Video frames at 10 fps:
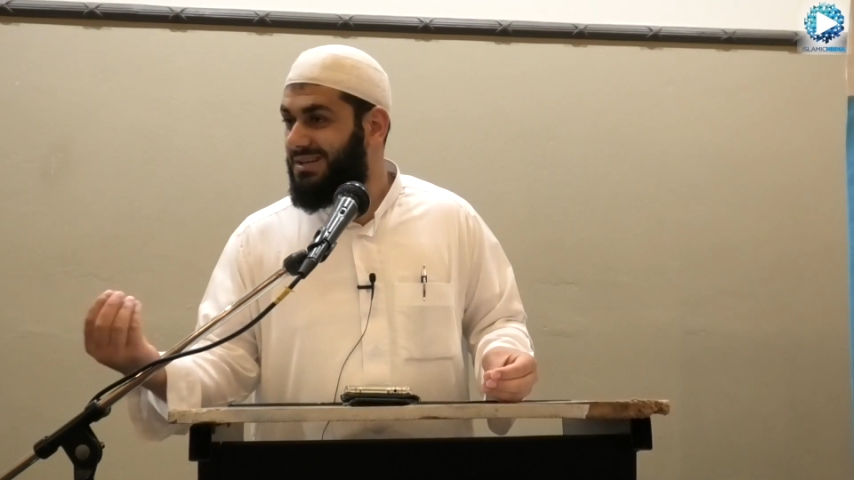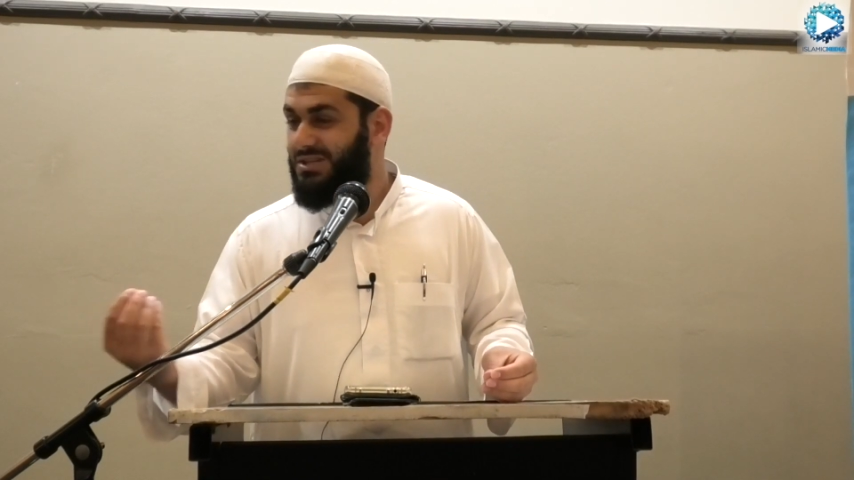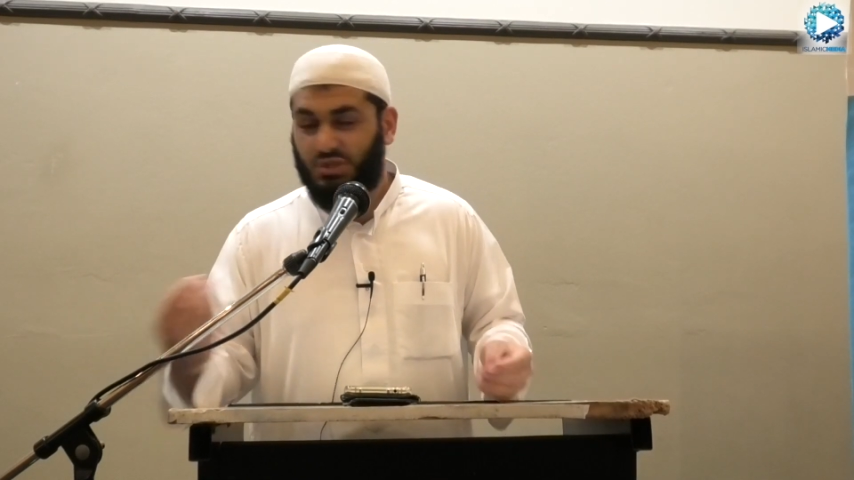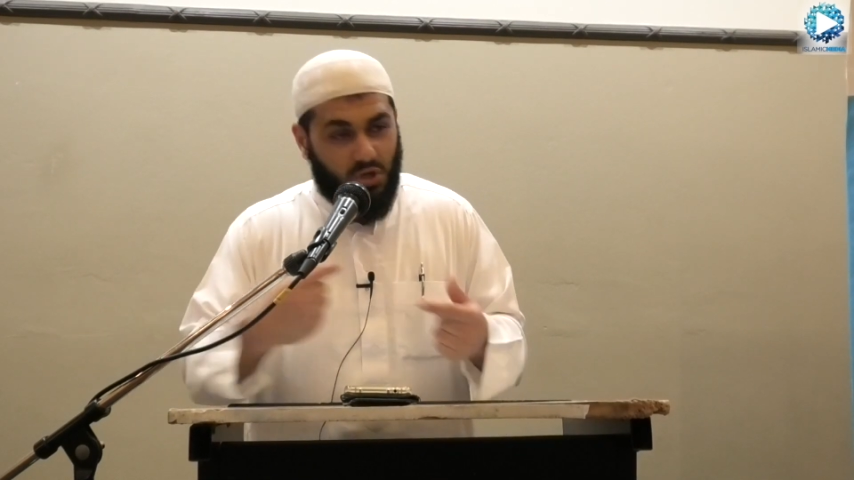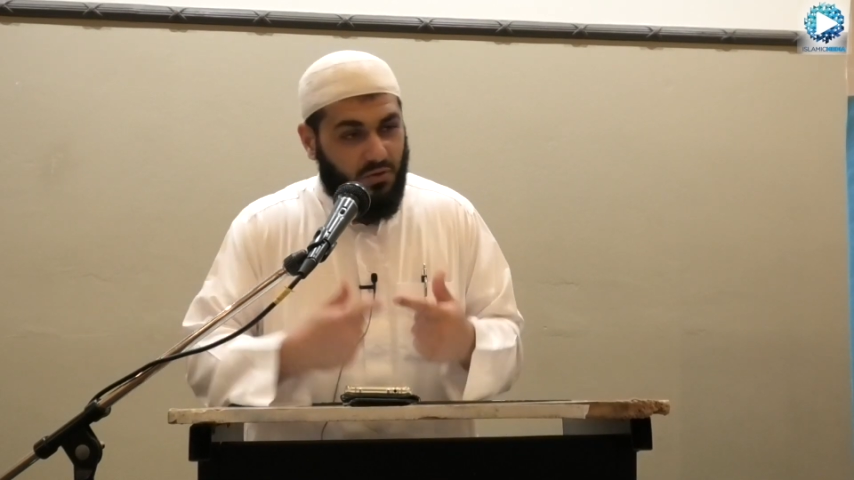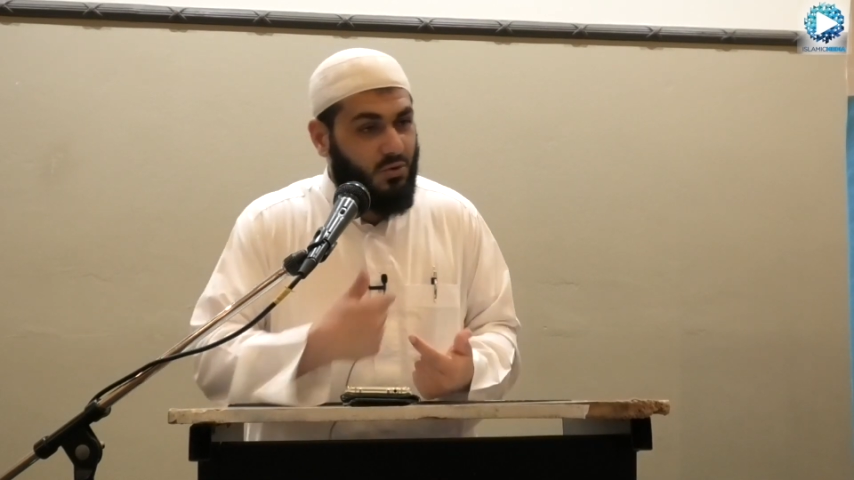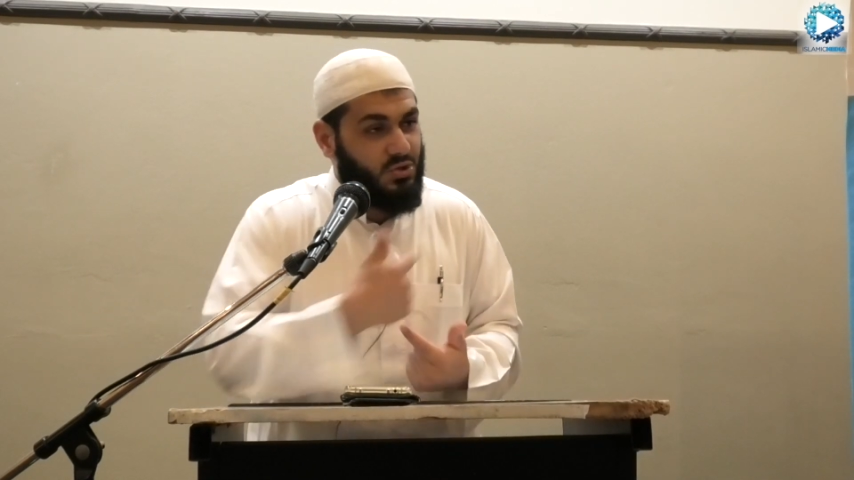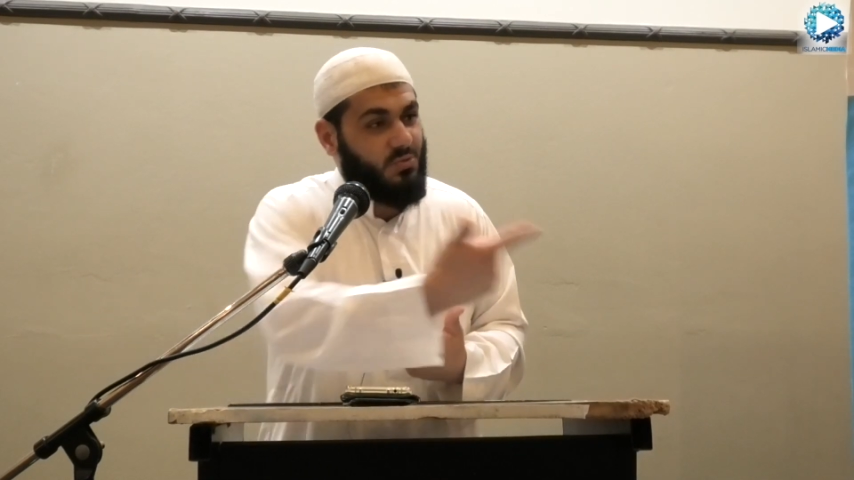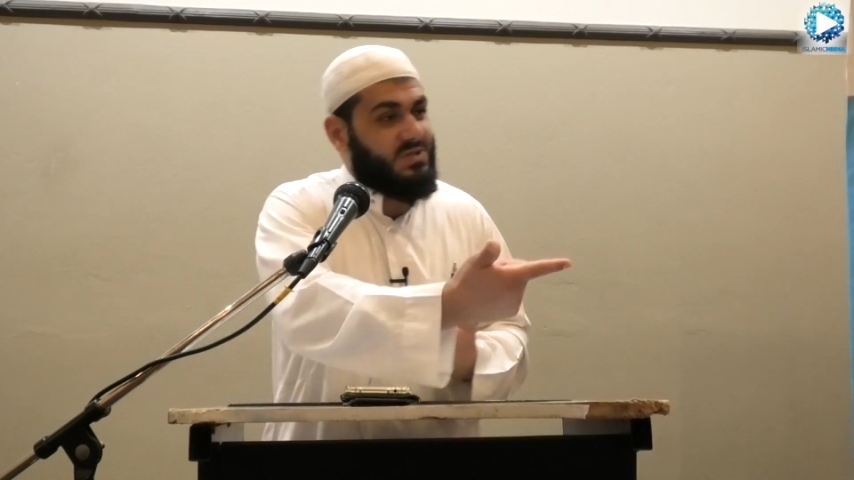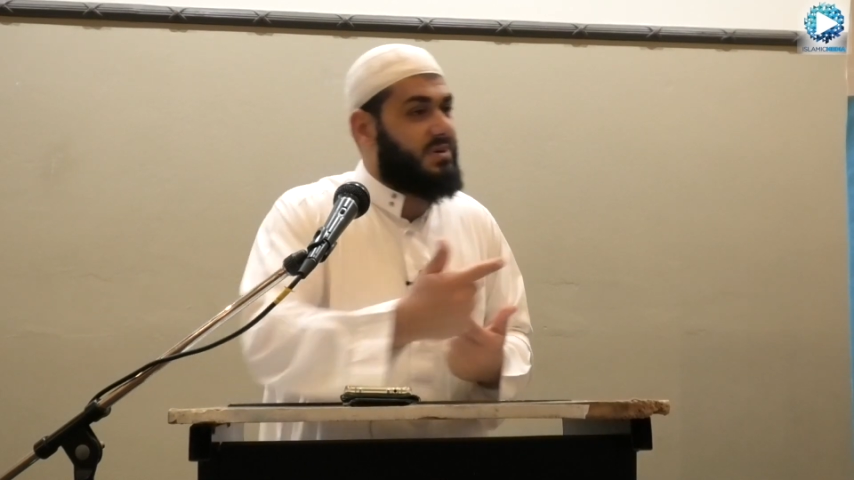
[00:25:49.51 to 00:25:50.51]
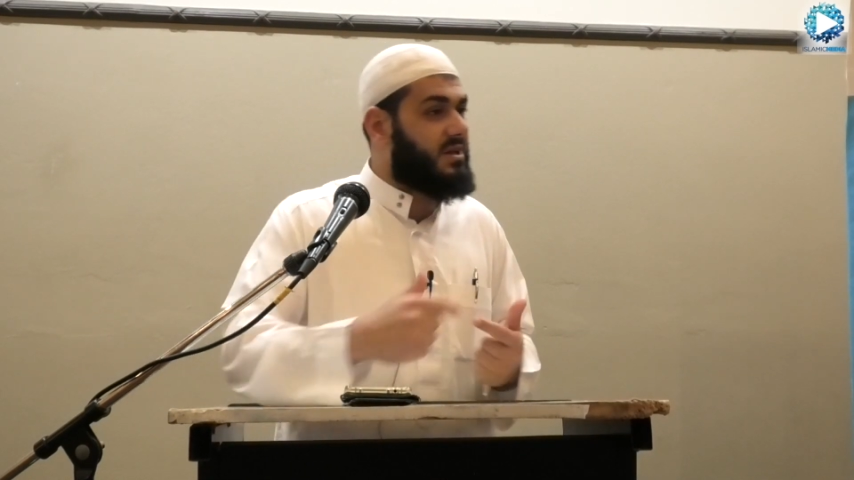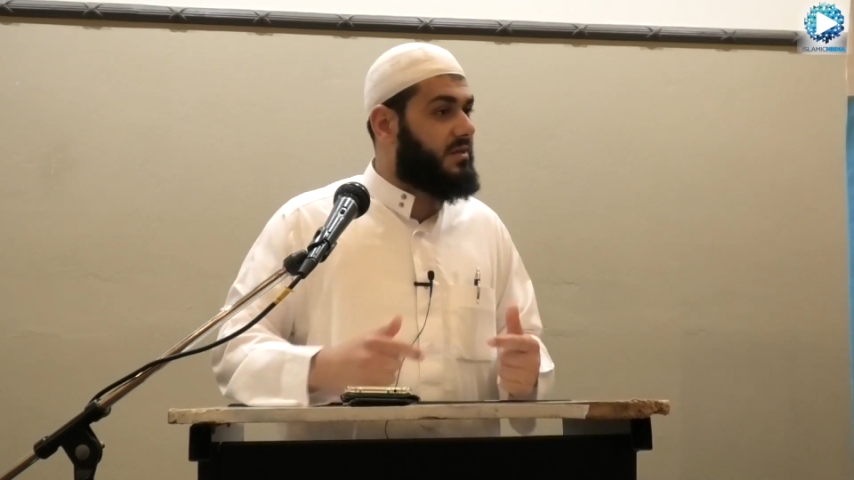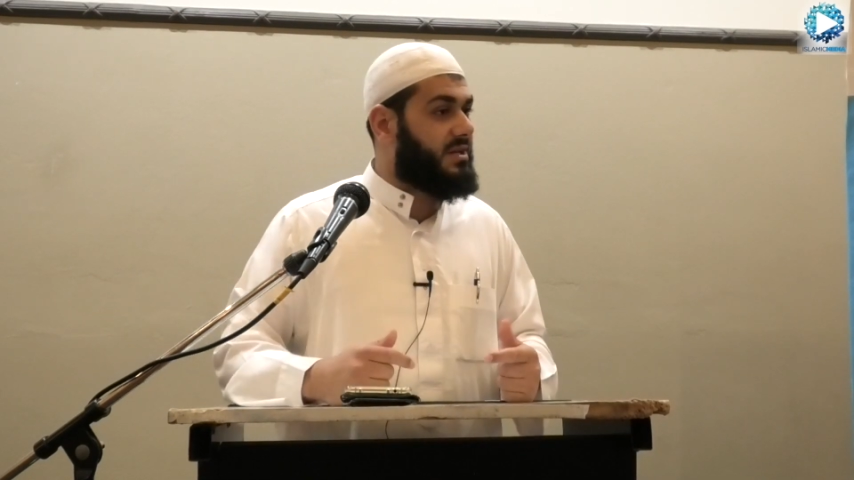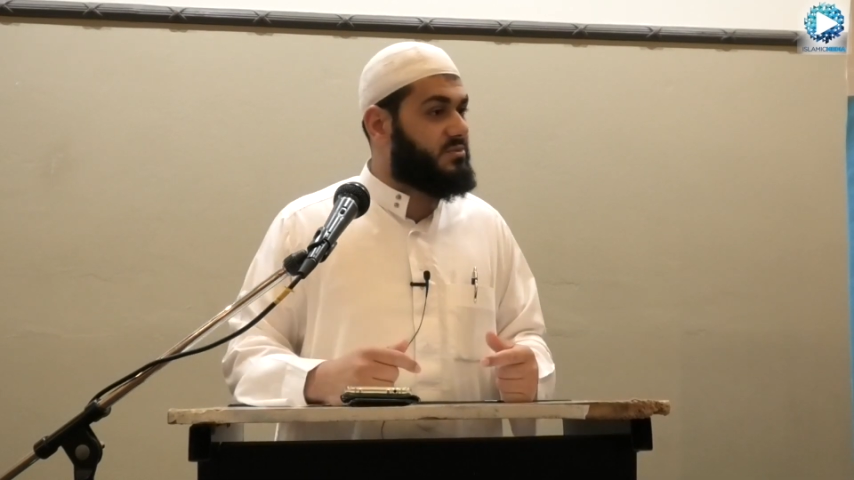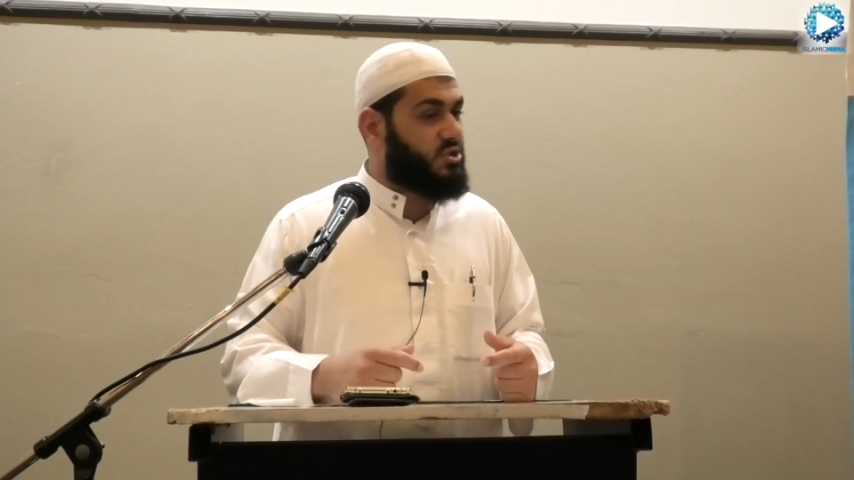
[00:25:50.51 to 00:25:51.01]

she thought she was better than him.